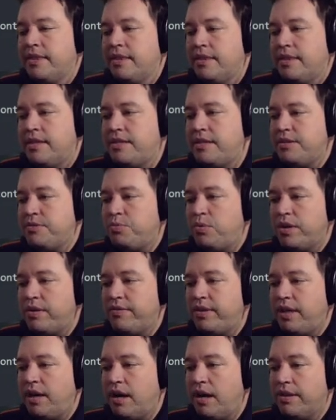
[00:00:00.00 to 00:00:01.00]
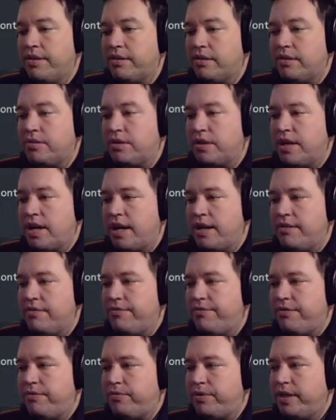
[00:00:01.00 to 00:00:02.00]
This is one of the other kind
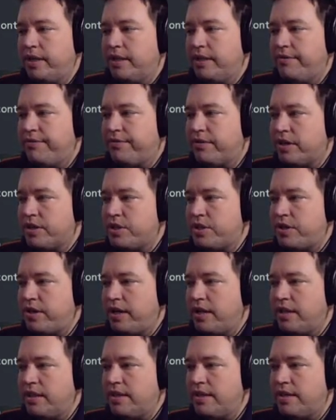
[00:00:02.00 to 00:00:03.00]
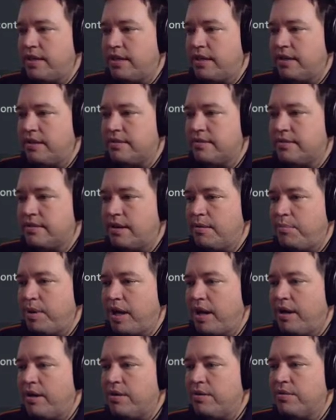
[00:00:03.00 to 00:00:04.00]
of really frustrating things
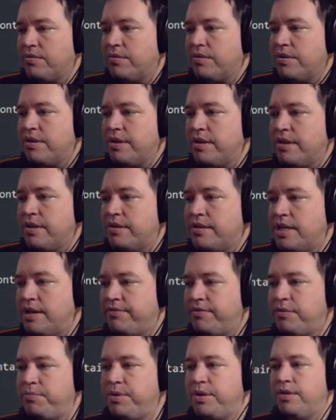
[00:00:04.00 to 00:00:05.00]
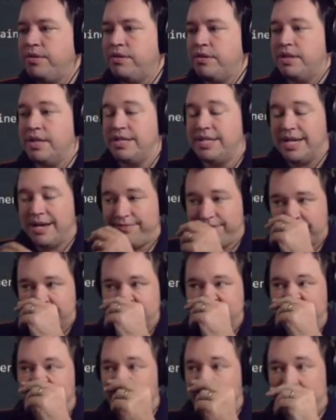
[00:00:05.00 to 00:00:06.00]
about the dev community, the dev
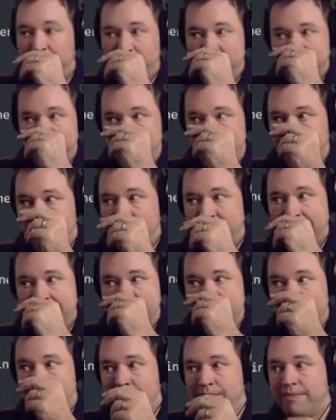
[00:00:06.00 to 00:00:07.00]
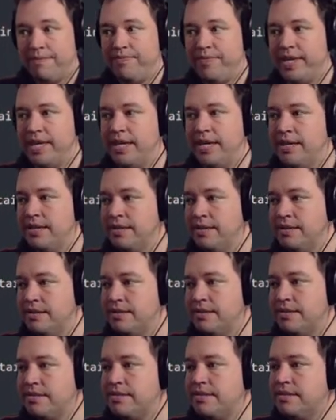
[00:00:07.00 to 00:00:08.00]
container community right now,
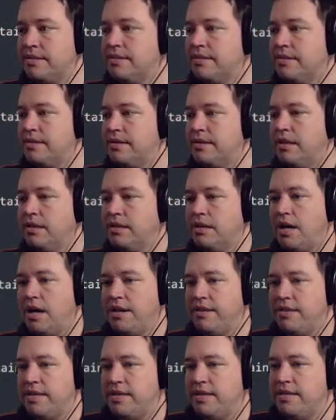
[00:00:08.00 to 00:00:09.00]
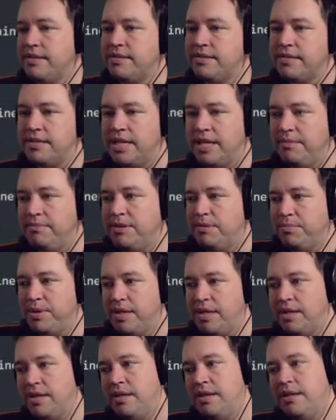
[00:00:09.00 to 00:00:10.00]
is a lot of these seem to
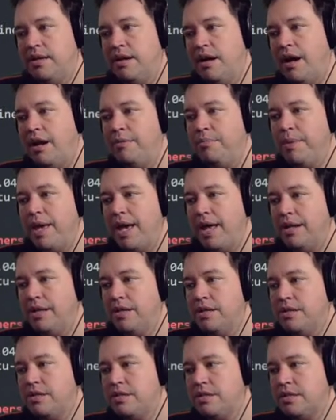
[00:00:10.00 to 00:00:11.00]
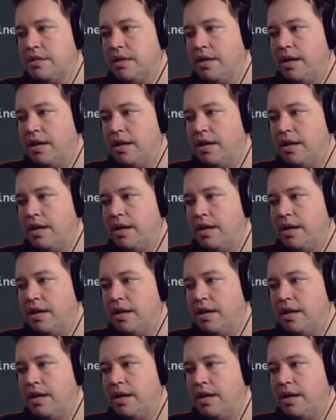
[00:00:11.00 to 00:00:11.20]
be unmanaged,